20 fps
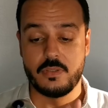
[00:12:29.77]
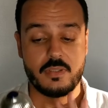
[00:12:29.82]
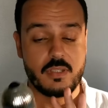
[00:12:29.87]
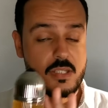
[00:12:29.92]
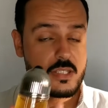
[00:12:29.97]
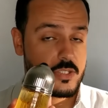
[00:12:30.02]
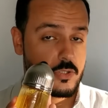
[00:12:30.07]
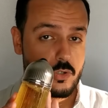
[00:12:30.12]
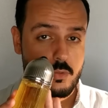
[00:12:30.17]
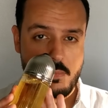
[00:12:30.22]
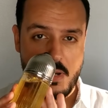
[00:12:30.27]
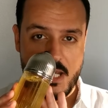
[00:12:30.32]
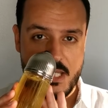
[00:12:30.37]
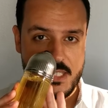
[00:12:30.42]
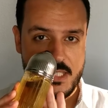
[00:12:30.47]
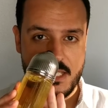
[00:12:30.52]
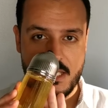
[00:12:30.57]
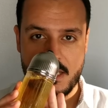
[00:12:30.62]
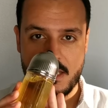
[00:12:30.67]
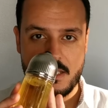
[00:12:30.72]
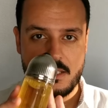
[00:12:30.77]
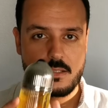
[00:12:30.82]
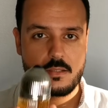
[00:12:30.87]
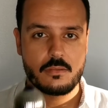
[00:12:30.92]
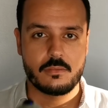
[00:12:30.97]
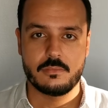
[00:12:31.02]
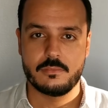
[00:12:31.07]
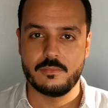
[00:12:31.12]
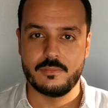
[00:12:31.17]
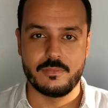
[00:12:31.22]
This on my
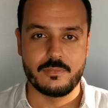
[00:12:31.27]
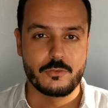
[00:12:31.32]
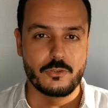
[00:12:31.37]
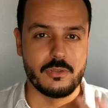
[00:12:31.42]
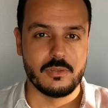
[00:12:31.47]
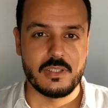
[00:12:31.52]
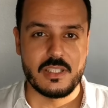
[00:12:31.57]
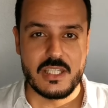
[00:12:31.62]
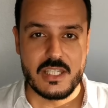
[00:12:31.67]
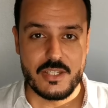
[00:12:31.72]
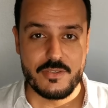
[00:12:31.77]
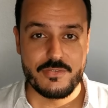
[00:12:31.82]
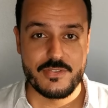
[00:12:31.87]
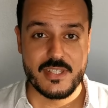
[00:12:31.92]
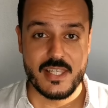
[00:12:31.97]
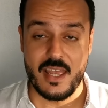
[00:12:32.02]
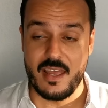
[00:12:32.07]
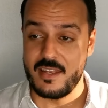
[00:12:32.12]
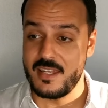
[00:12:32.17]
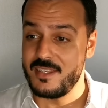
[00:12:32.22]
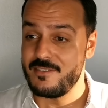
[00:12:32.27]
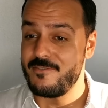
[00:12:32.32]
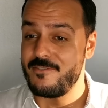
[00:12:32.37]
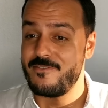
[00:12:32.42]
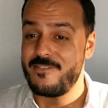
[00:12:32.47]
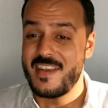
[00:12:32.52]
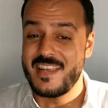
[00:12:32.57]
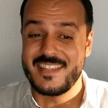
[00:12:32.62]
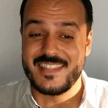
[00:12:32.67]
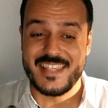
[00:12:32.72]
skin leaves and
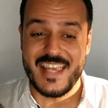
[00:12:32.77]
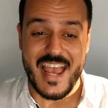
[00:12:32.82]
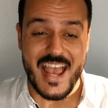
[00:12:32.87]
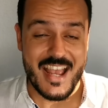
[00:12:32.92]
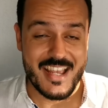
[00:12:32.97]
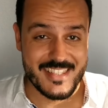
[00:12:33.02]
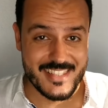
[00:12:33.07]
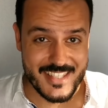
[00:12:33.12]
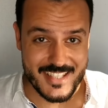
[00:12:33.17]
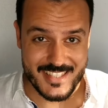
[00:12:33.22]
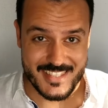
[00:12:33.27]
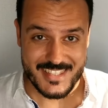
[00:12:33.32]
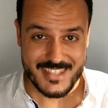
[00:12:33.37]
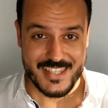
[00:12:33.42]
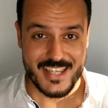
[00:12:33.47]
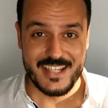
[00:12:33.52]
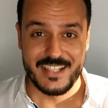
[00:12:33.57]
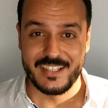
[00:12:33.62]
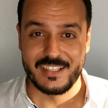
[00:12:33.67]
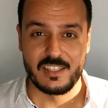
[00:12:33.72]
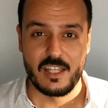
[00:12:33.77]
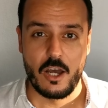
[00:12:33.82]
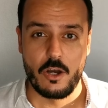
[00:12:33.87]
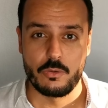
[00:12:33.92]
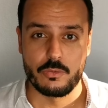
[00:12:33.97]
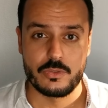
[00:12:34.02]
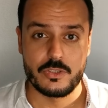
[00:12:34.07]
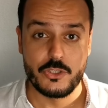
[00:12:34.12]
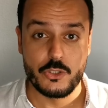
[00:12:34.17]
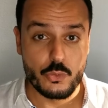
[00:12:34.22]
fantastic scent
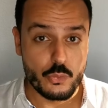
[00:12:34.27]
cloud.